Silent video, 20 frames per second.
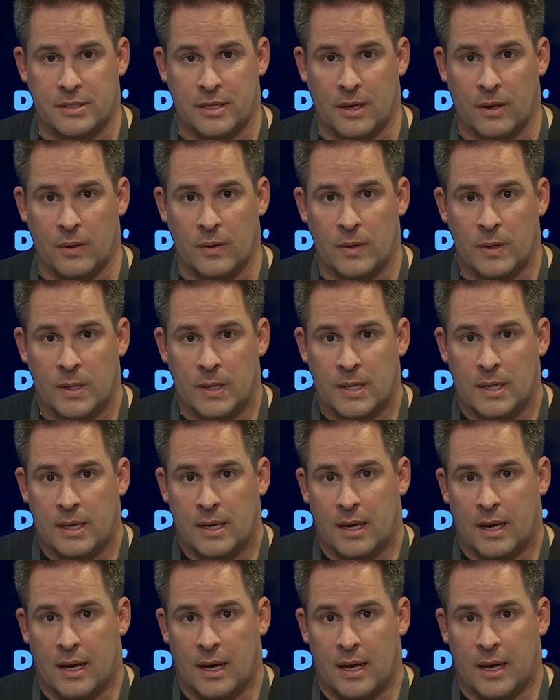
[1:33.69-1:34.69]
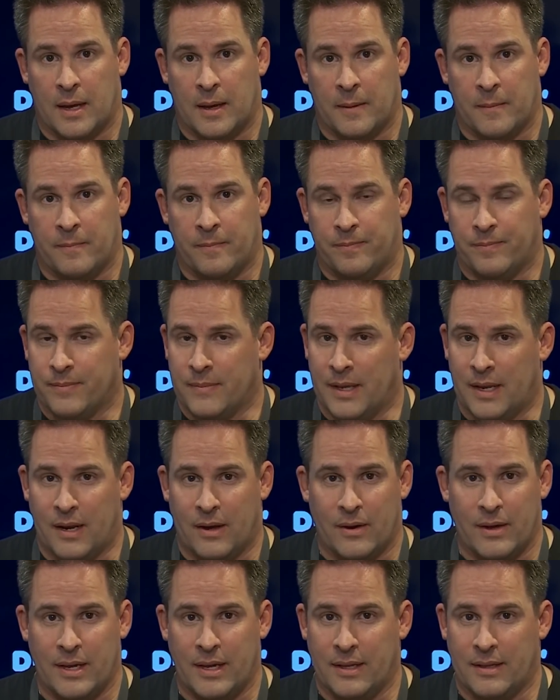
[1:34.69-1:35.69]
So, um, you
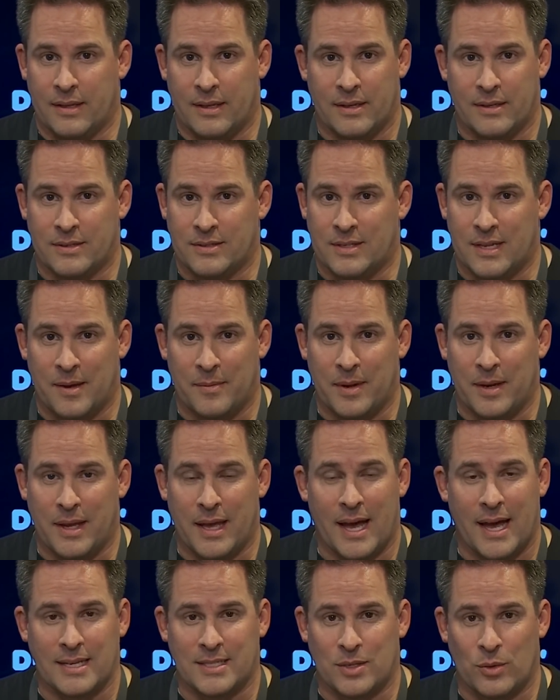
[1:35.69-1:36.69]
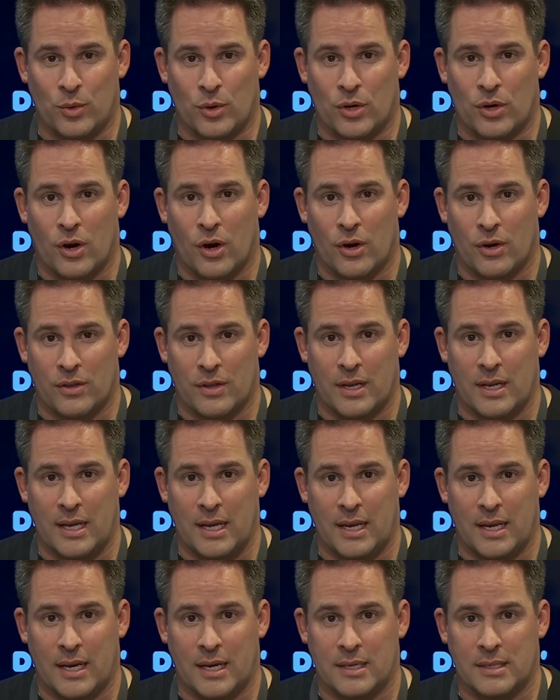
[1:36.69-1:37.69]
know, he, there's not many guys that work harder than
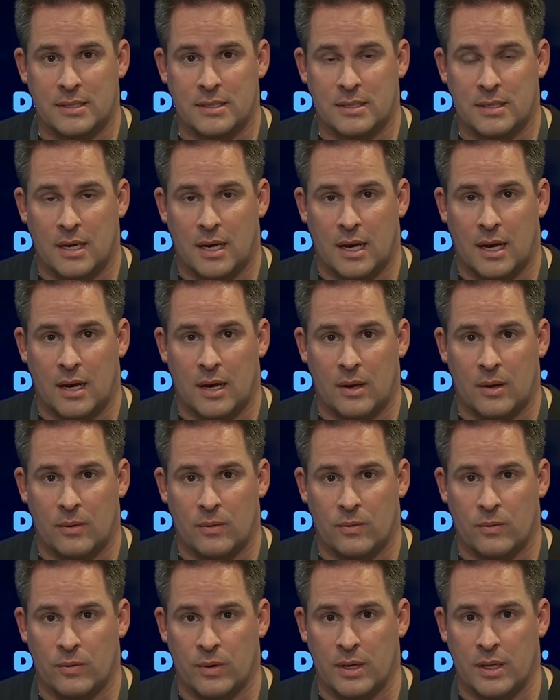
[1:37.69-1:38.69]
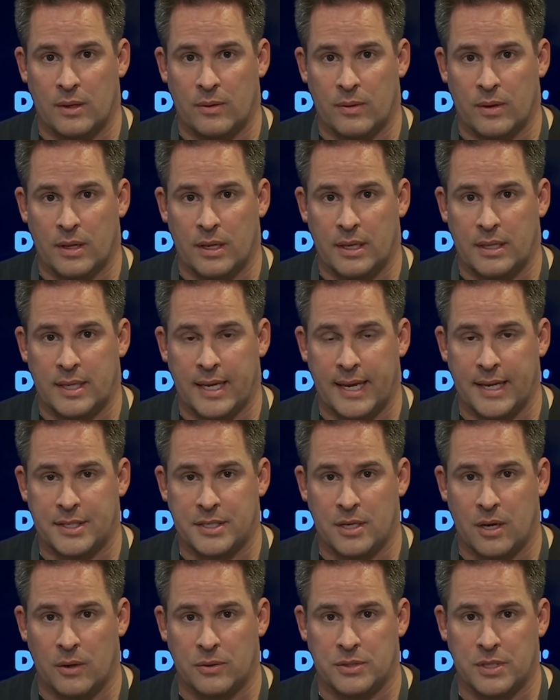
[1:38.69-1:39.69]
he does. Uh, really, really
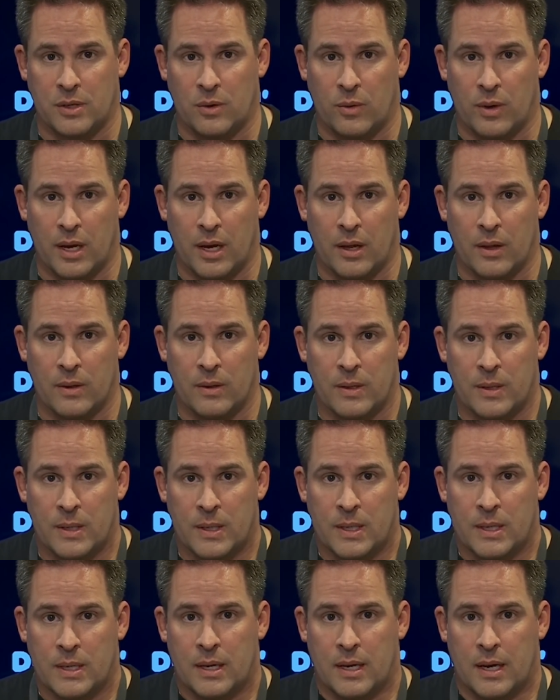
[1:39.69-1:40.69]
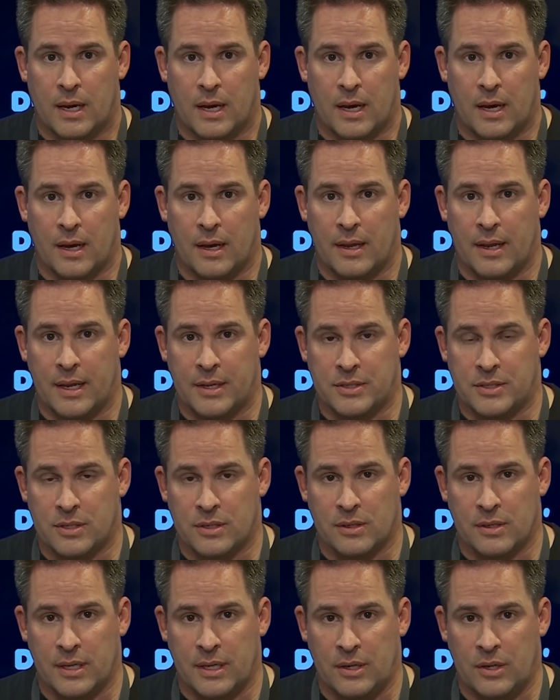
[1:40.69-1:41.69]
takes coaching well, uh, and
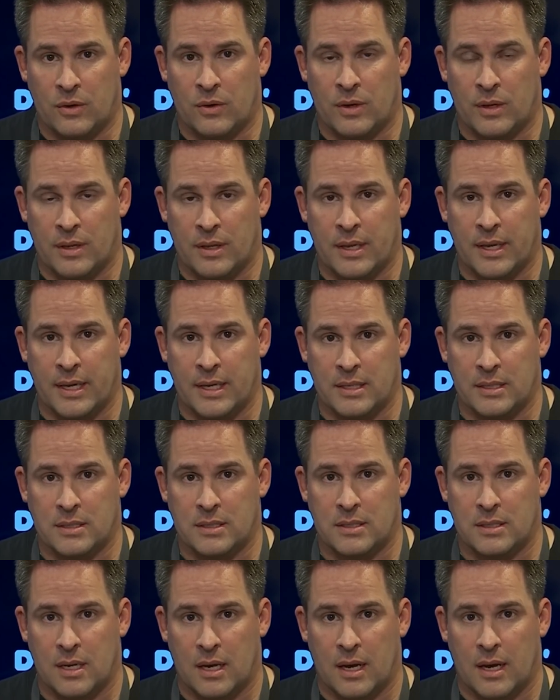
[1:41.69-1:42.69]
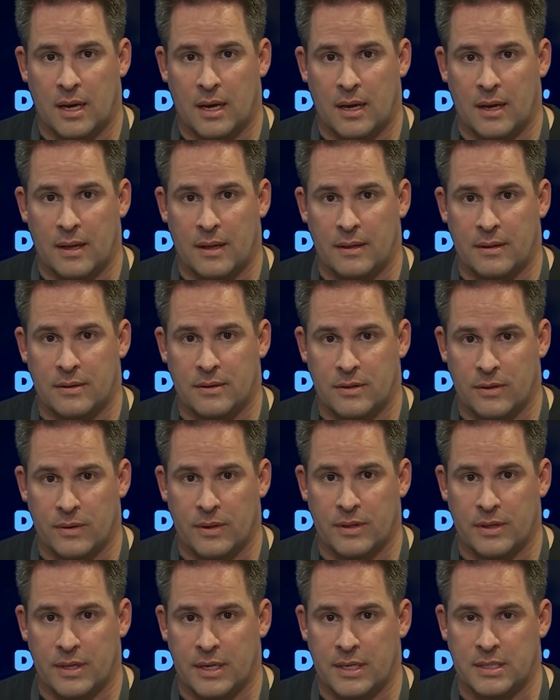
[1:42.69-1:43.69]
certainly doing things, uh,
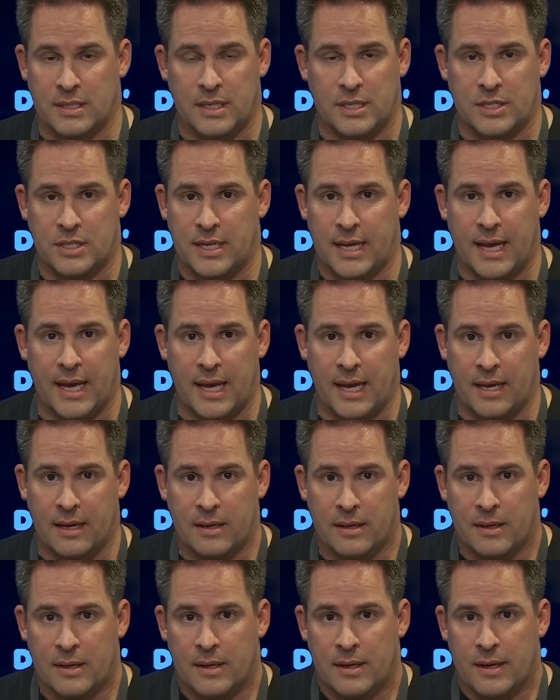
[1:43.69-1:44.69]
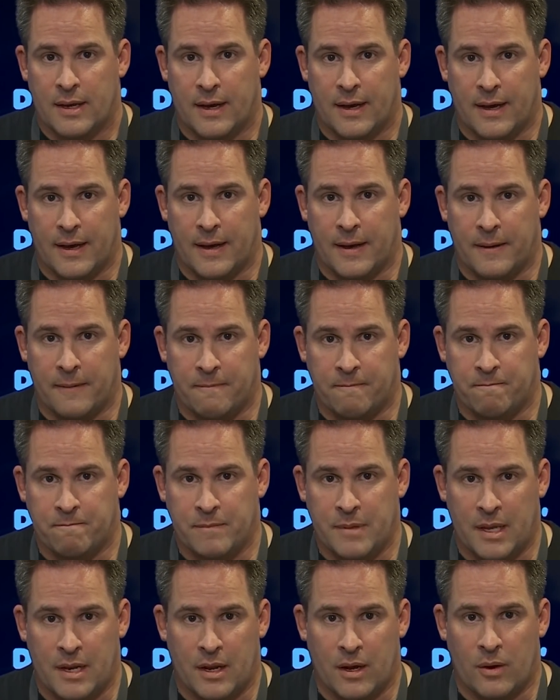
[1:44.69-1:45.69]
doing things each day. Um,
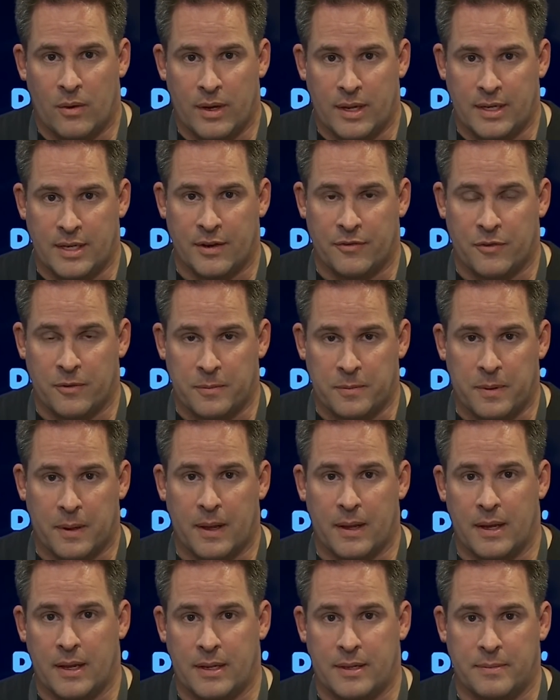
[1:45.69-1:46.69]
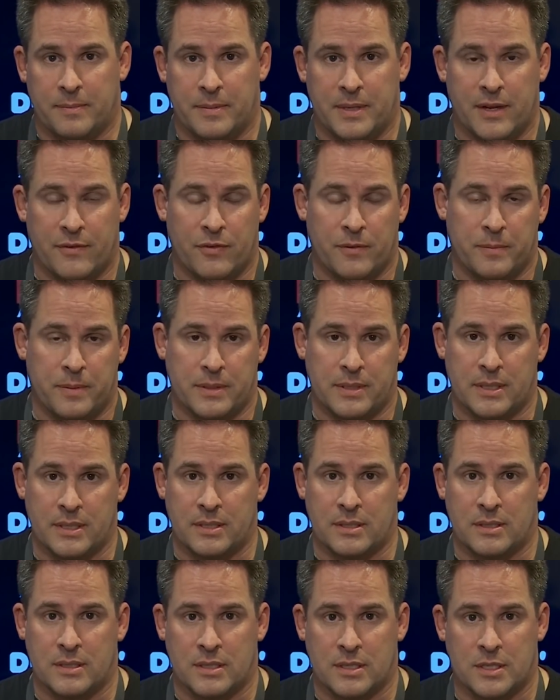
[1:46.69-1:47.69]
you know, at different at different
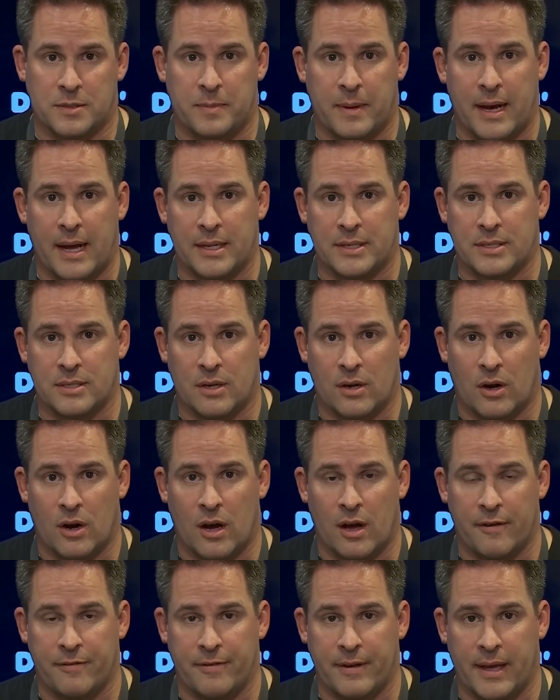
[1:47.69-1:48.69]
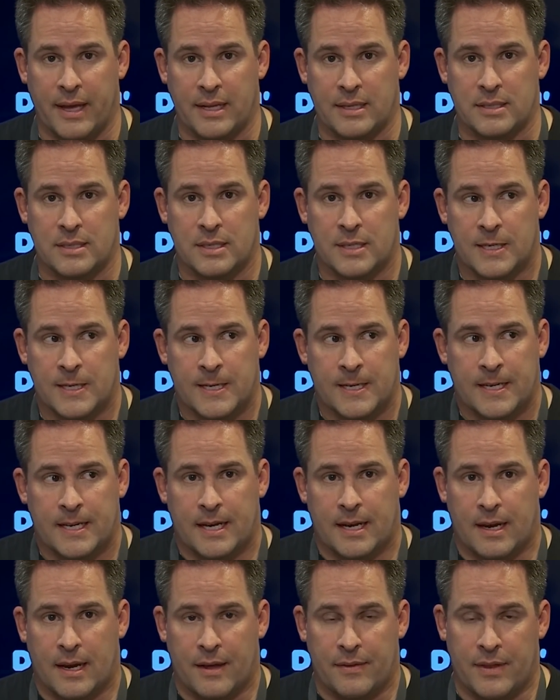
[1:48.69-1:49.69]
positions and spots on our offense
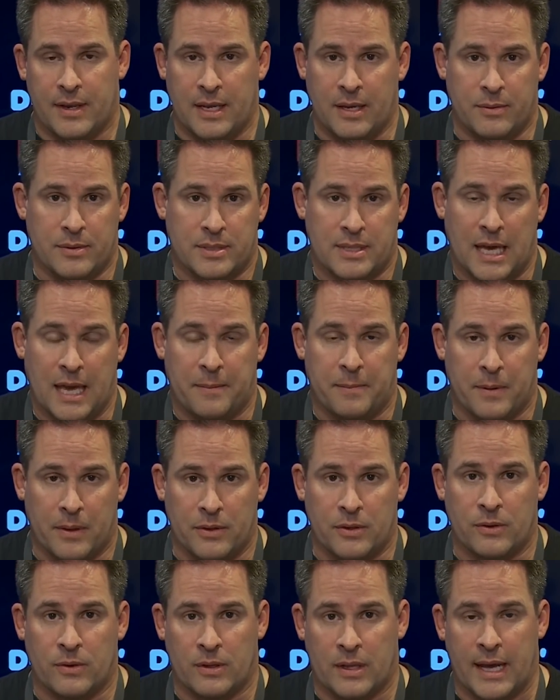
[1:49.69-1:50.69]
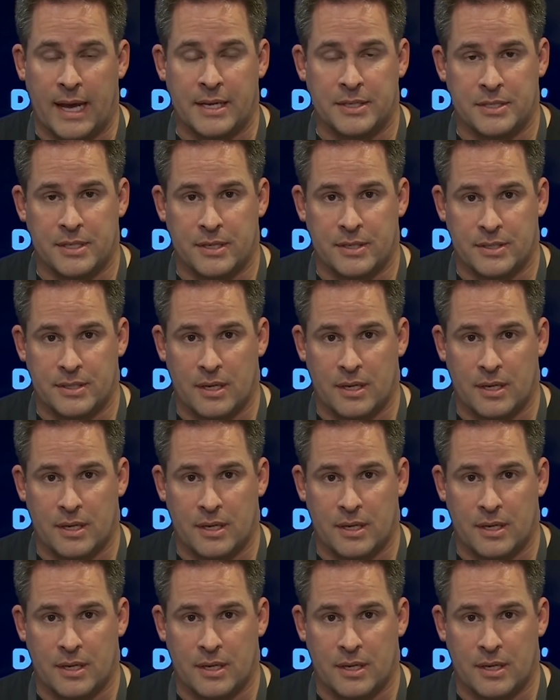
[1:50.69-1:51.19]
than he was capable of doing last year.